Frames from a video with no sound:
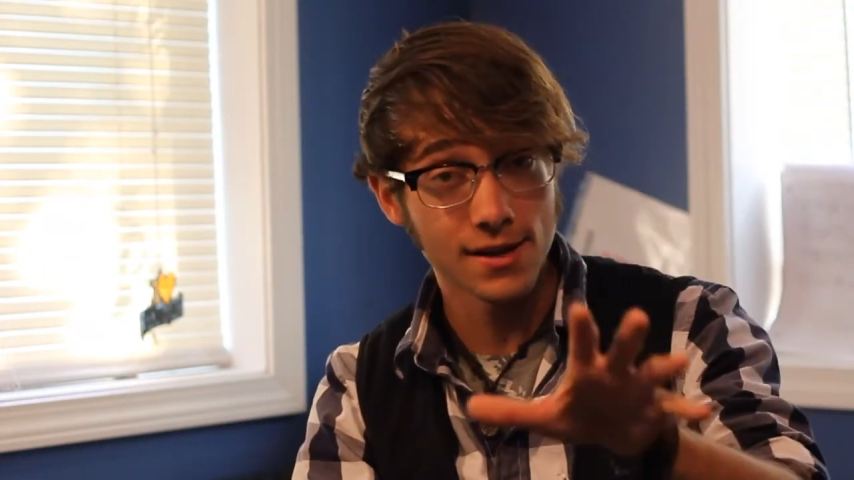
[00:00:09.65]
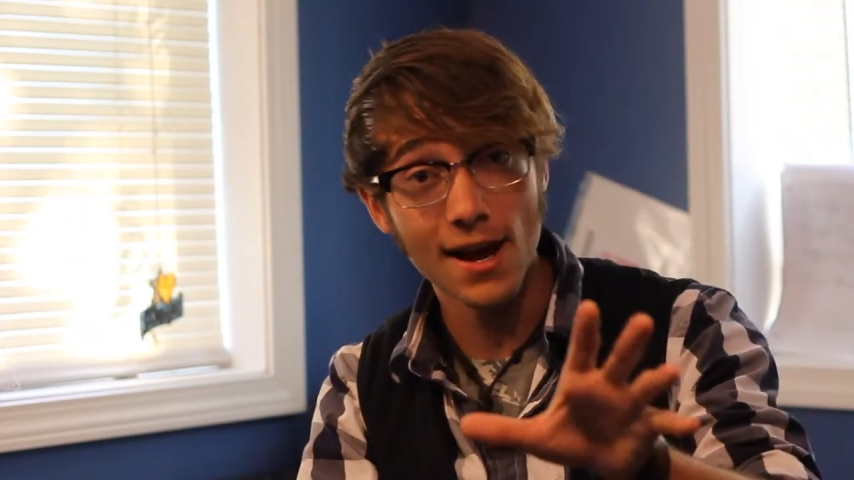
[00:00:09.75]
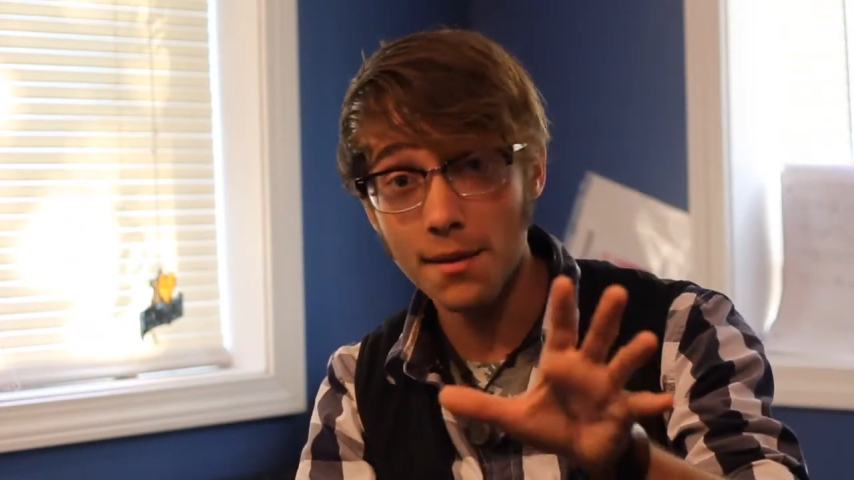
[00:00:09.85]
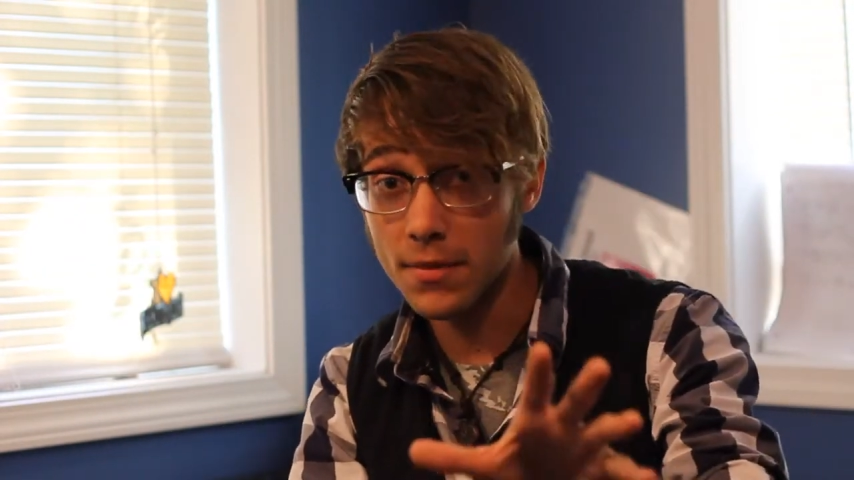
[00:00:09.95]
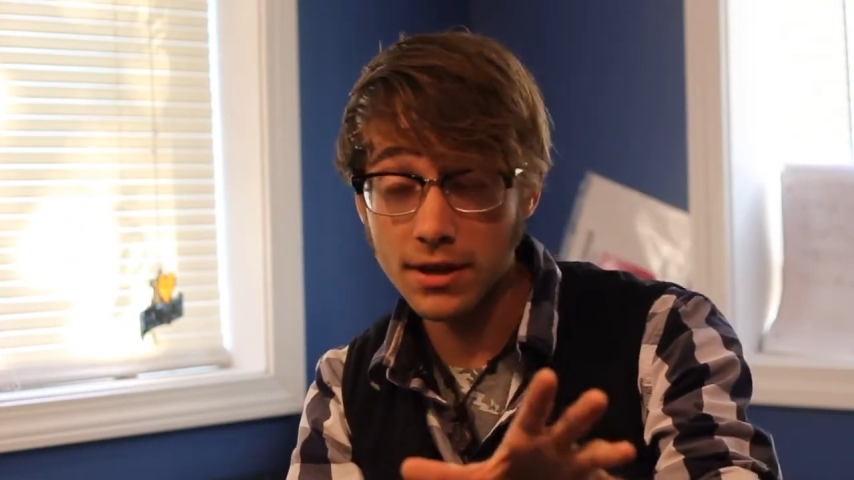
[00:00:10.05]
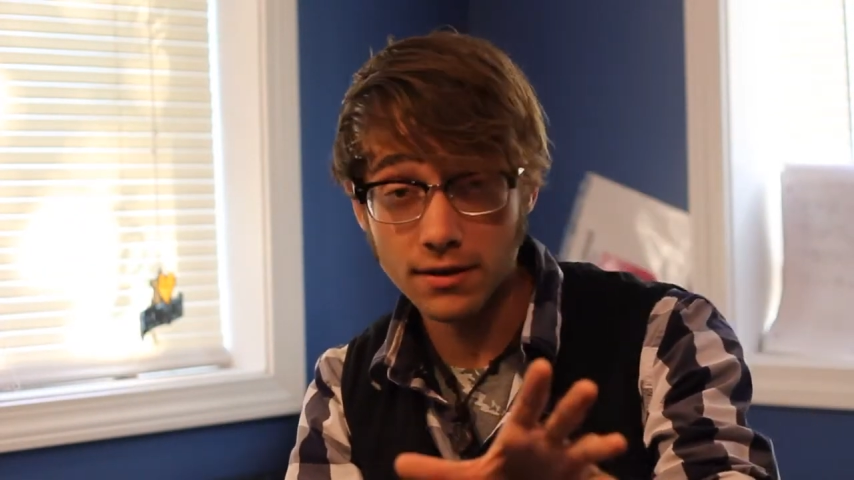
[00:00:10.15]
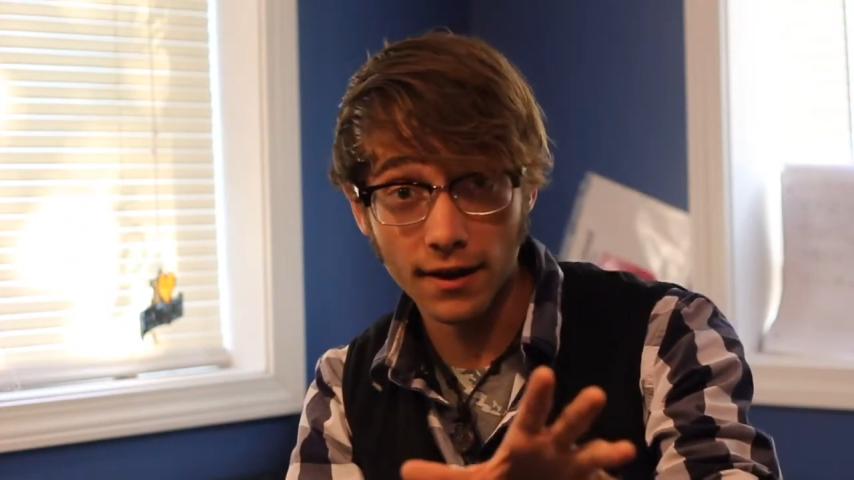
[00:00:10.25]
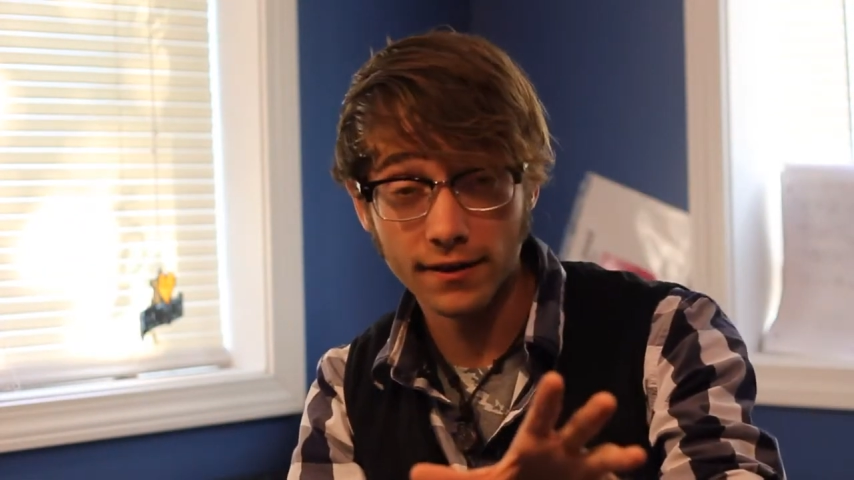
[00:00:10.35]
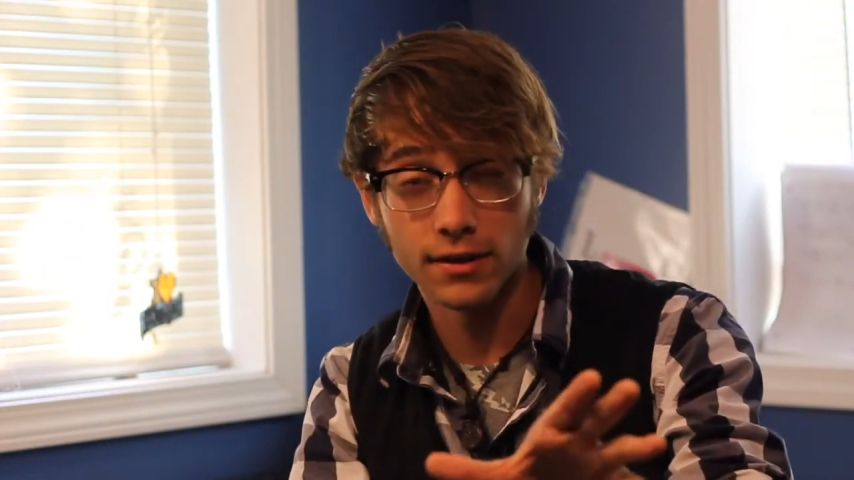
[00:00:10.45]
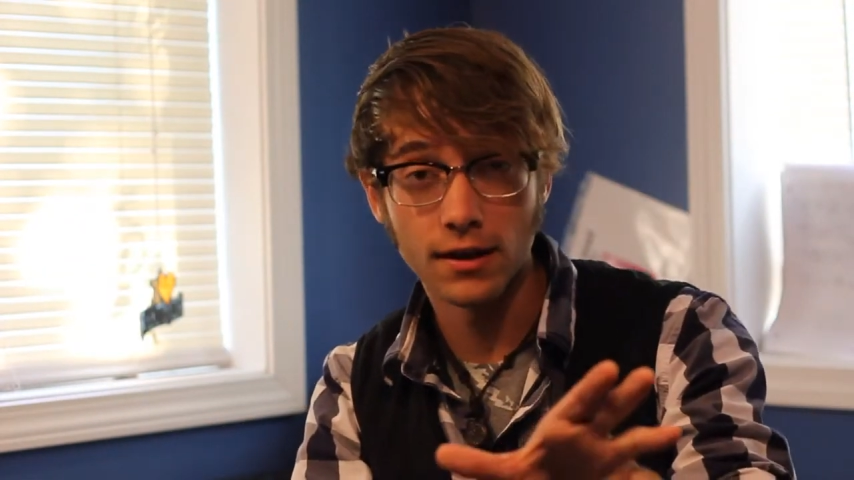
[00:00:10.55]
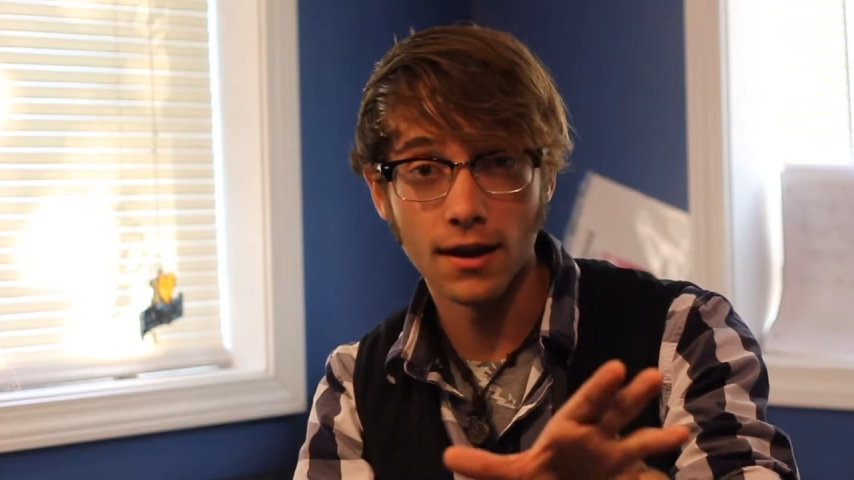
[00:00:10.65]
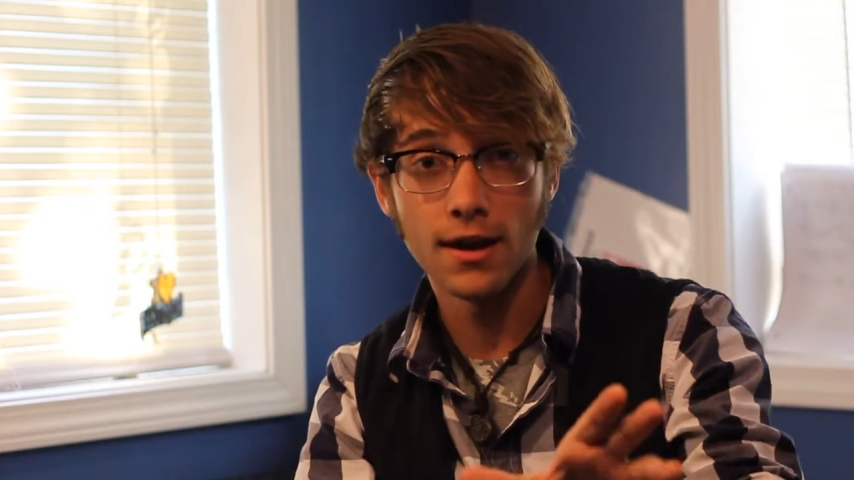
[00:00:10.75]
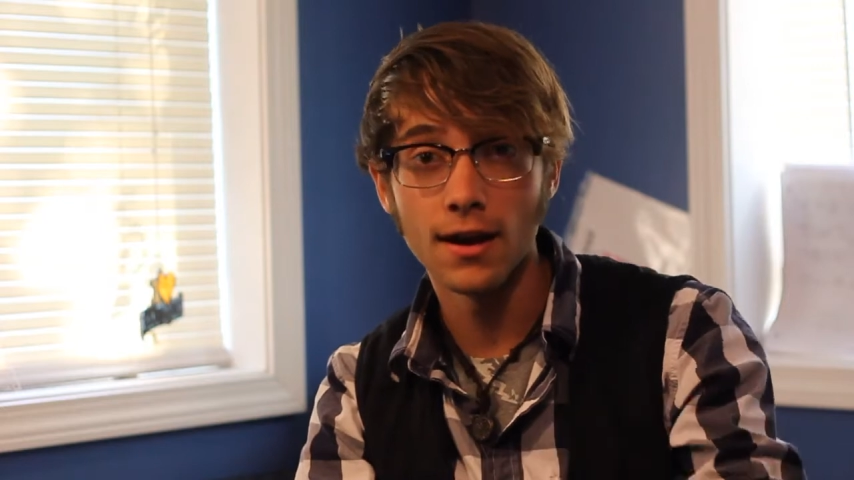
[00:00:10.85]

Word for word: at midnight today,